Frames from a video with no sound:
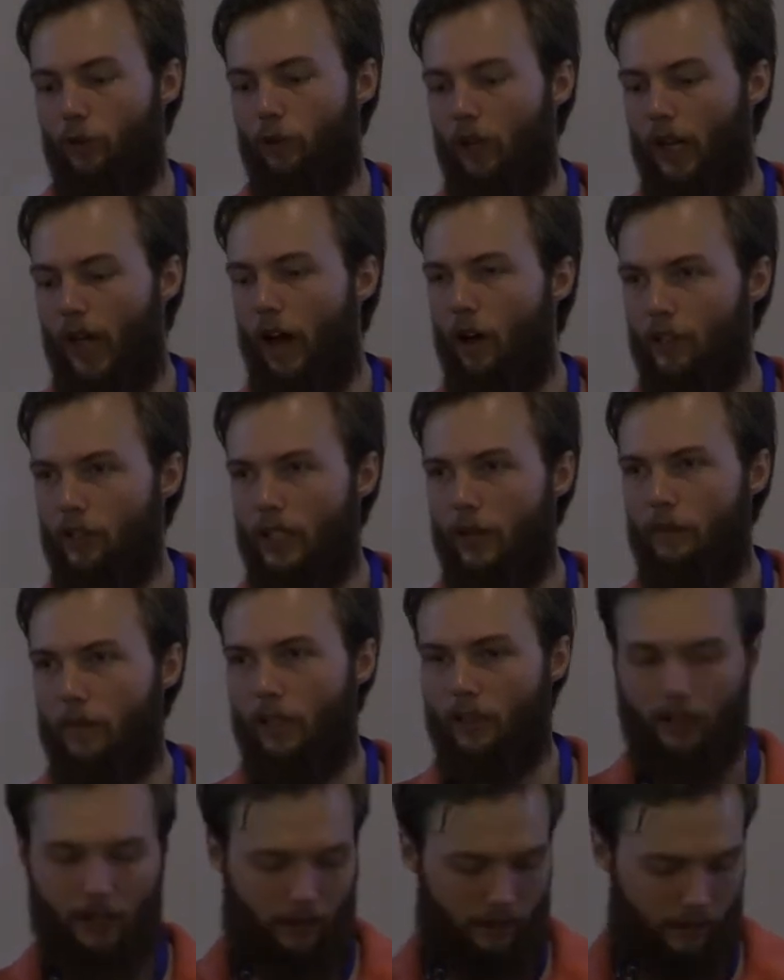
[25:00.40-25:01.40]
to allow
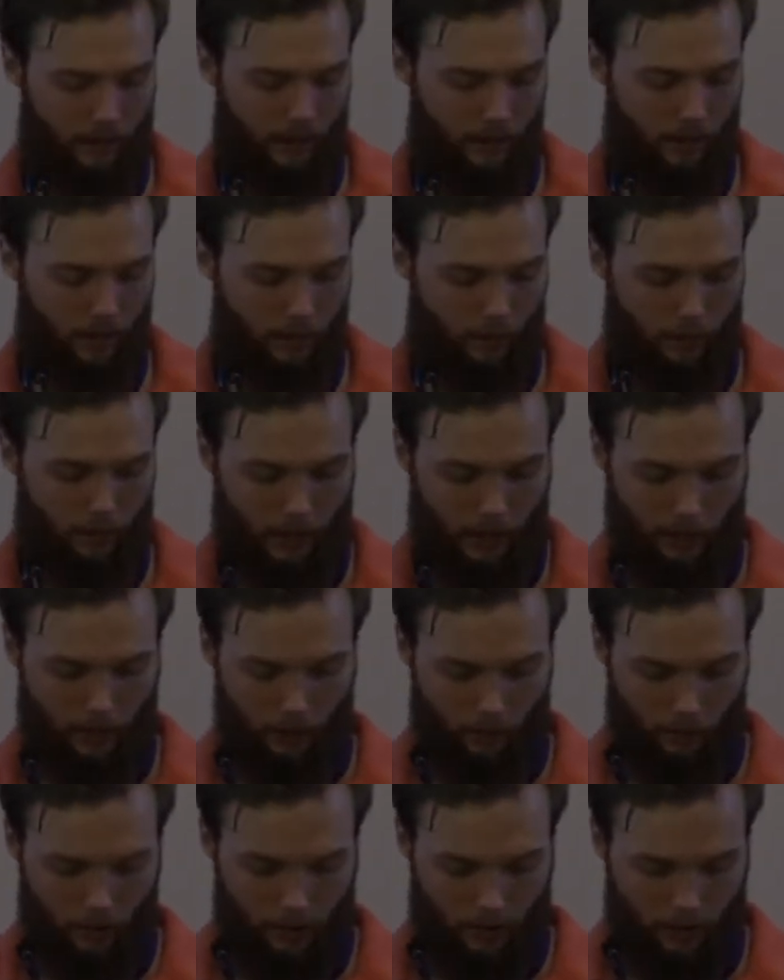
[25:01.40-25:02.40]
something like this to be
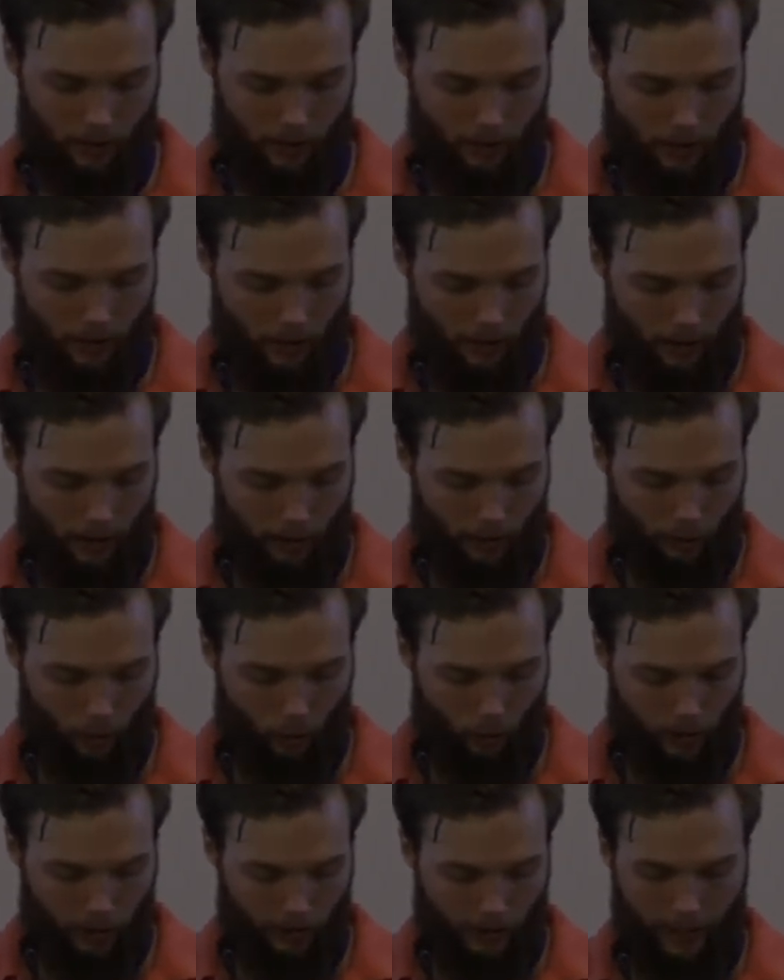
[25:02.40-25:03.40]
used in
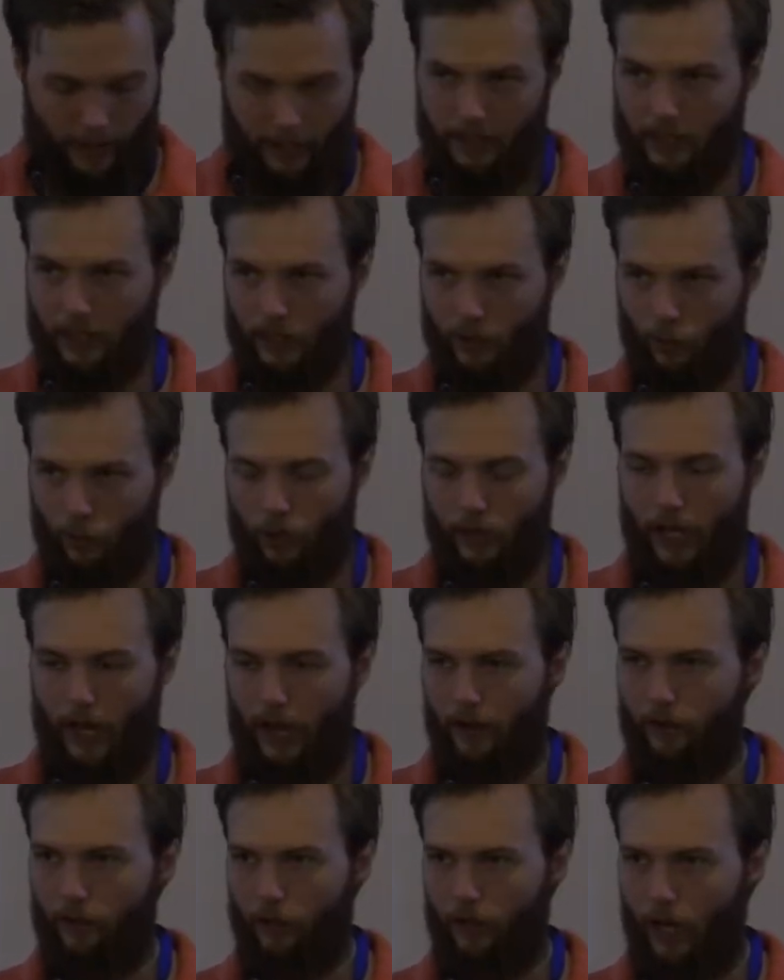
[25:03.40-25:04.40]
court cases would
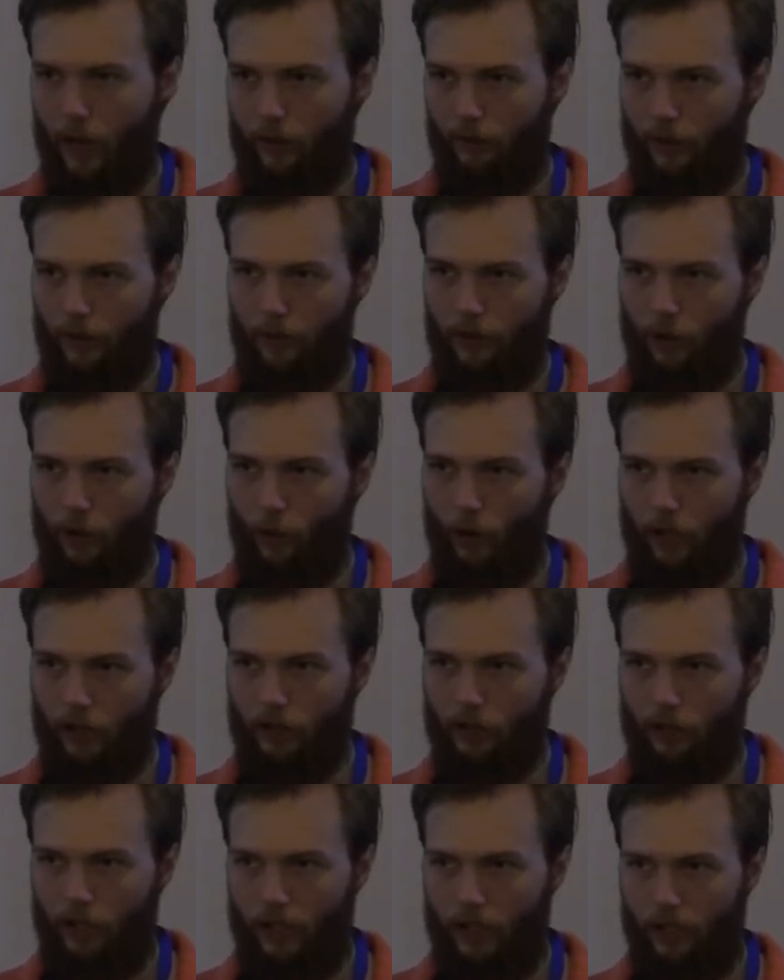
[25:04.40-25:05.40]
have to come from the
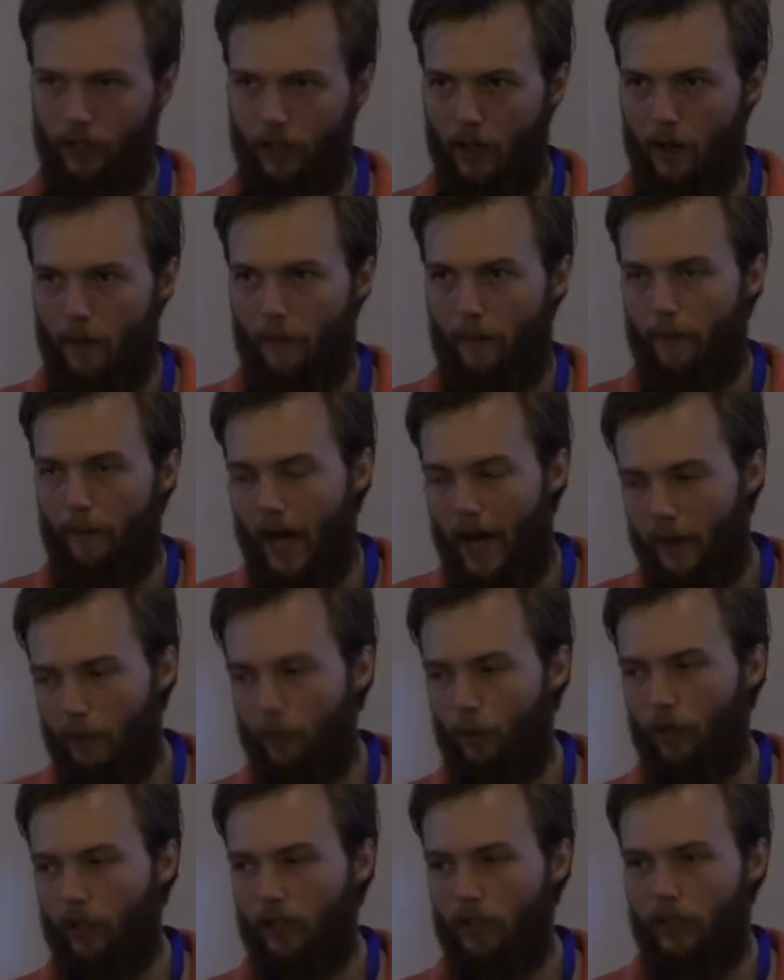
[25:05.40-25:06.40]
courts, right? My
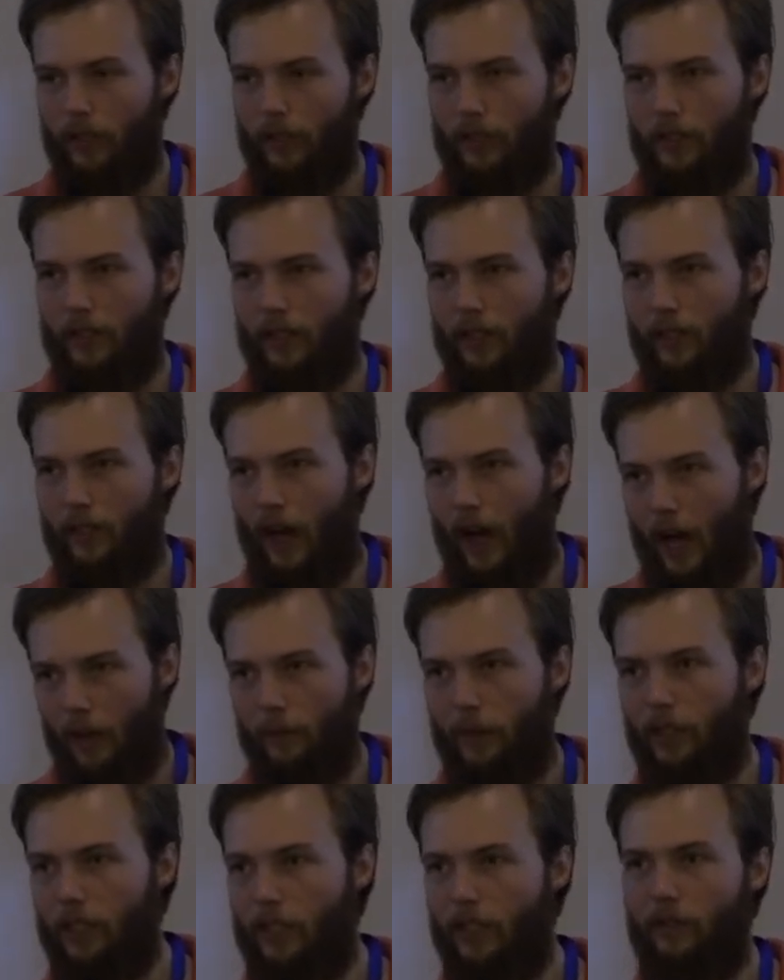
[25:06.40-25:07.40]
point is that
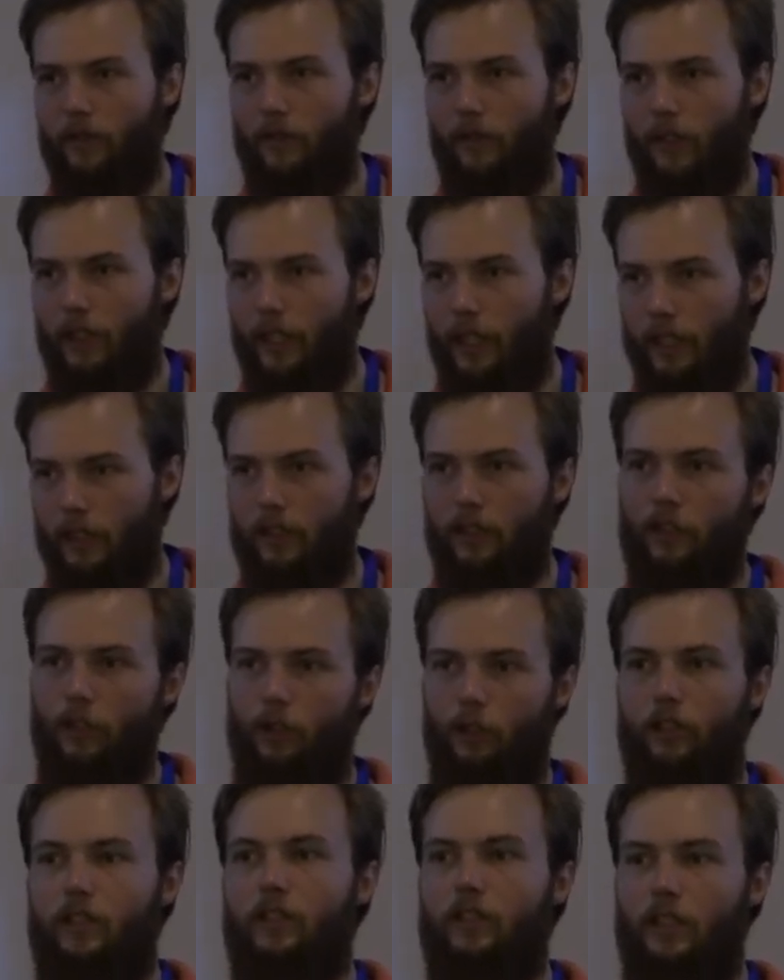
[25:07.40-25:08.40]
I believe Git
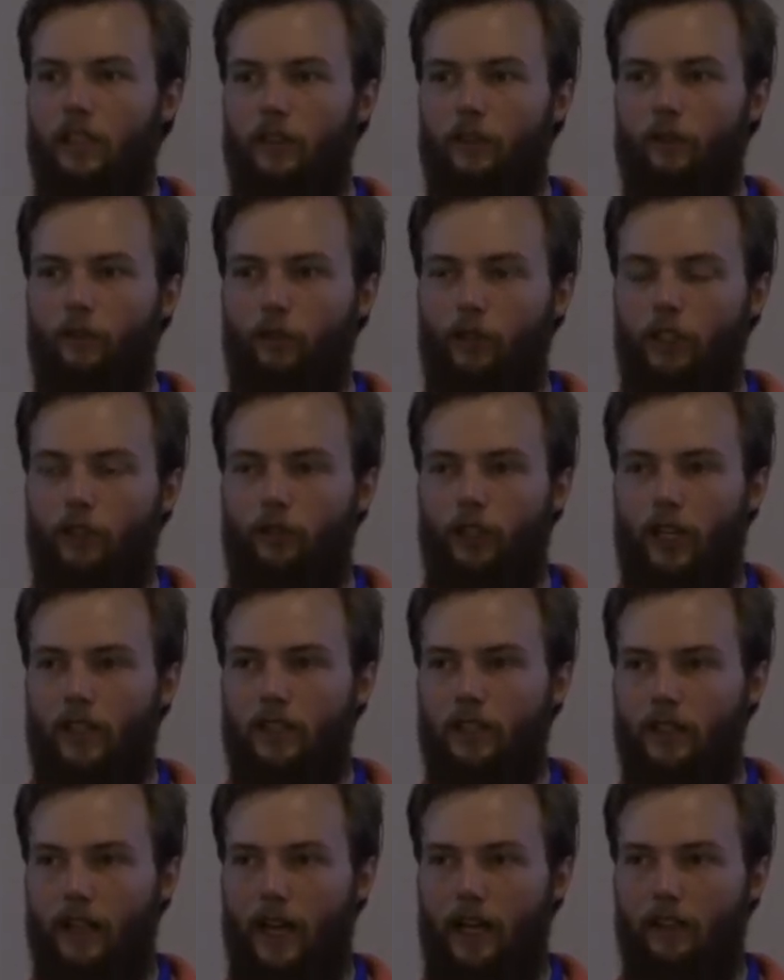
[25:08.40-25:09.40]
could serve to
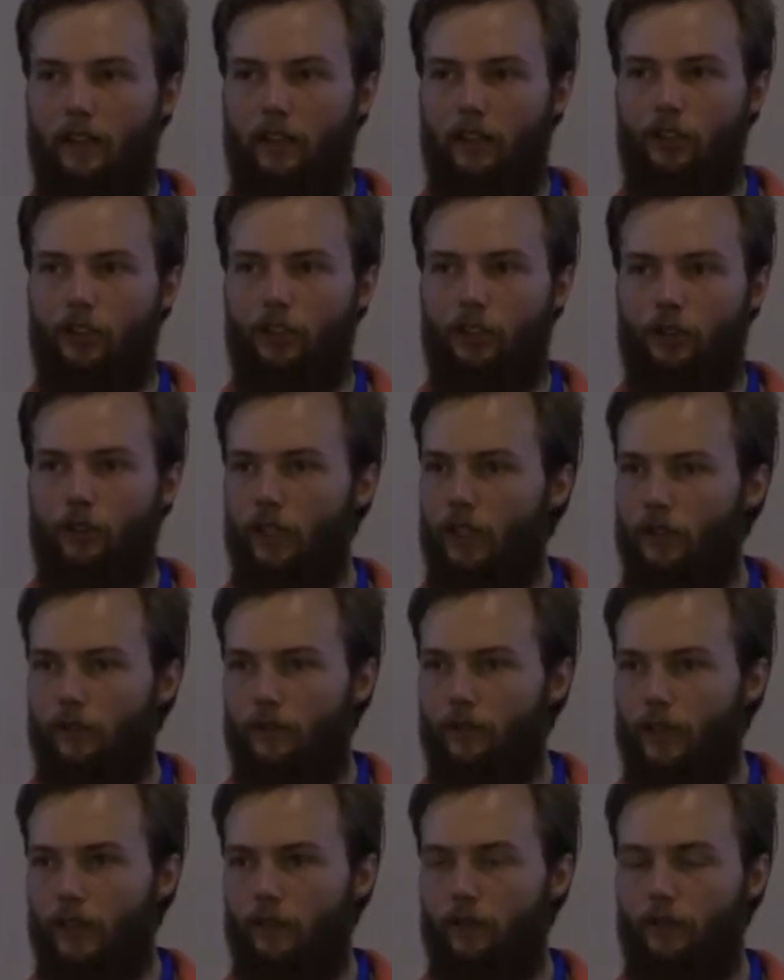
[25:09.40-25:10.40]
address that issue
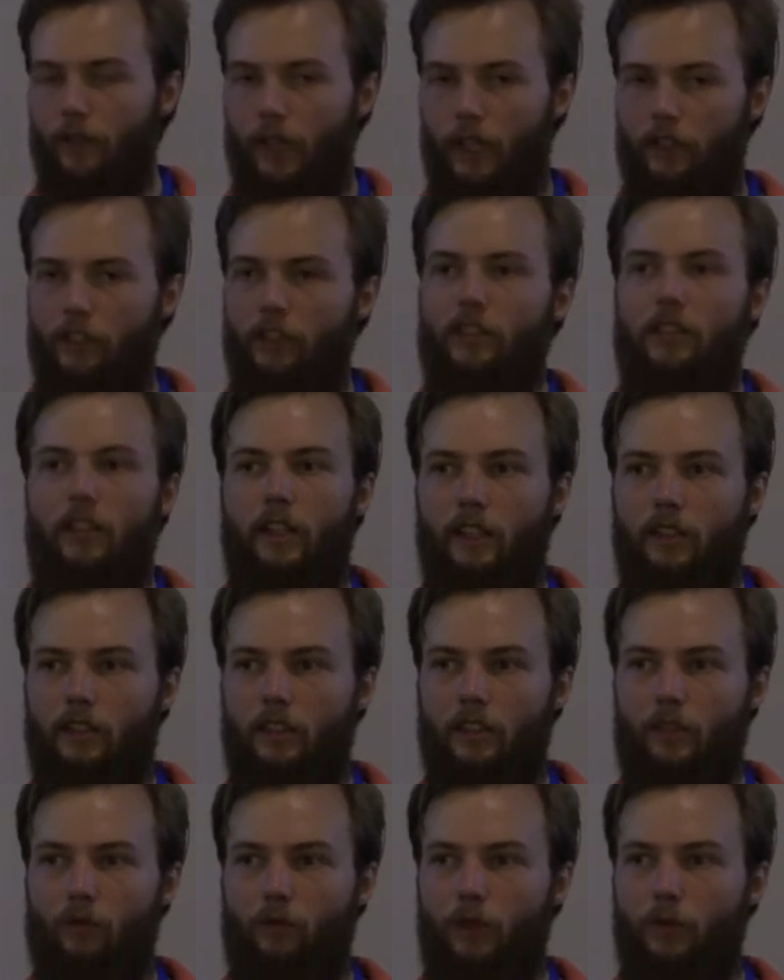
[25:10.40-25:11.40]
if, if
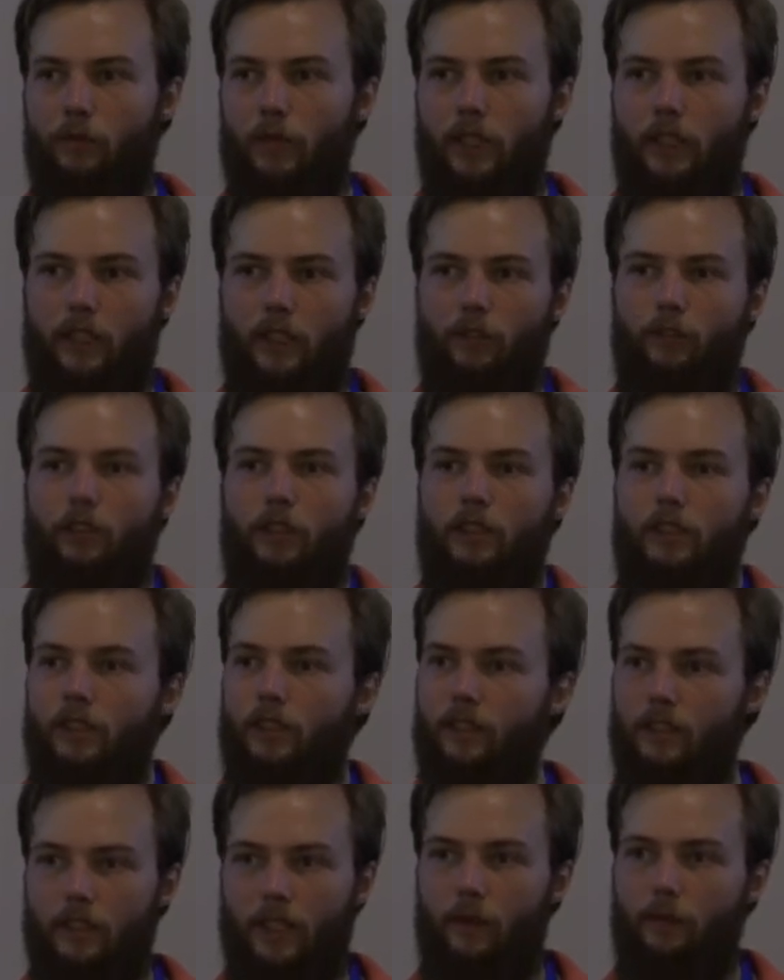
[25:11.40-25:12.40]
legislators would be
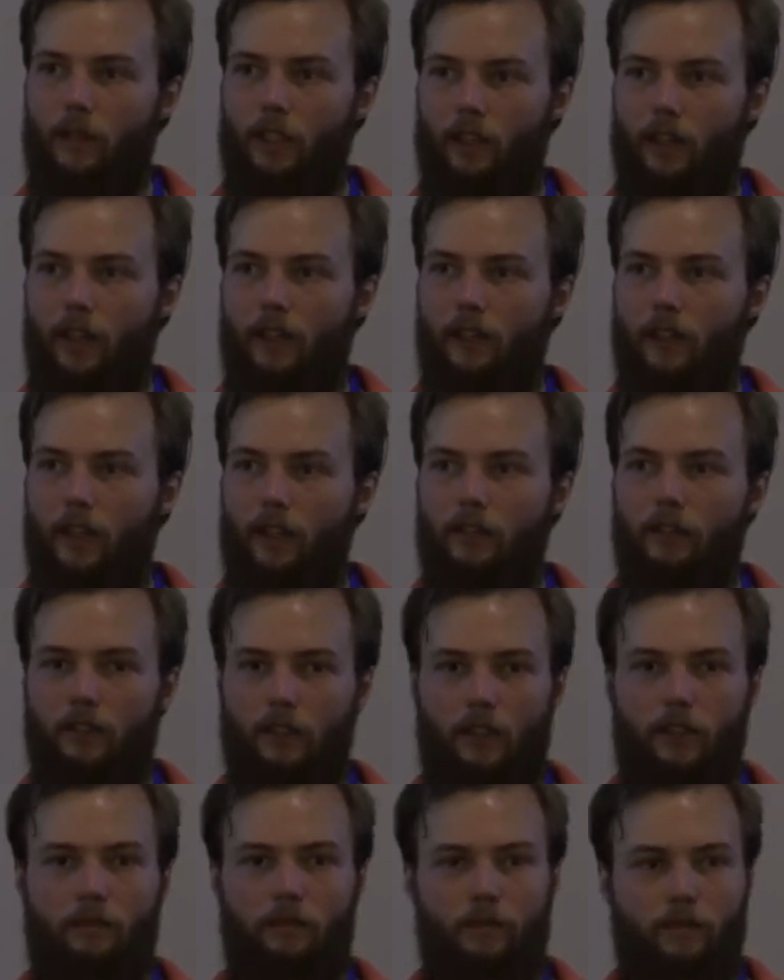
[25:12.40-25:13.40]
interested in something like that.
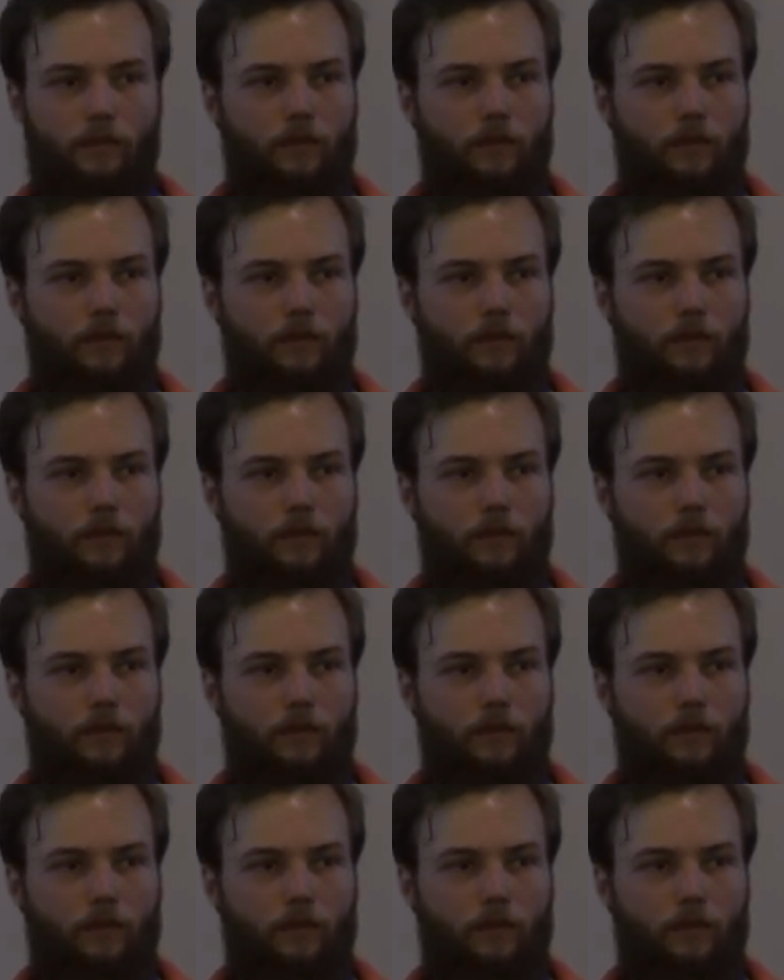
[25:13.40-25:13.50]
Yeah.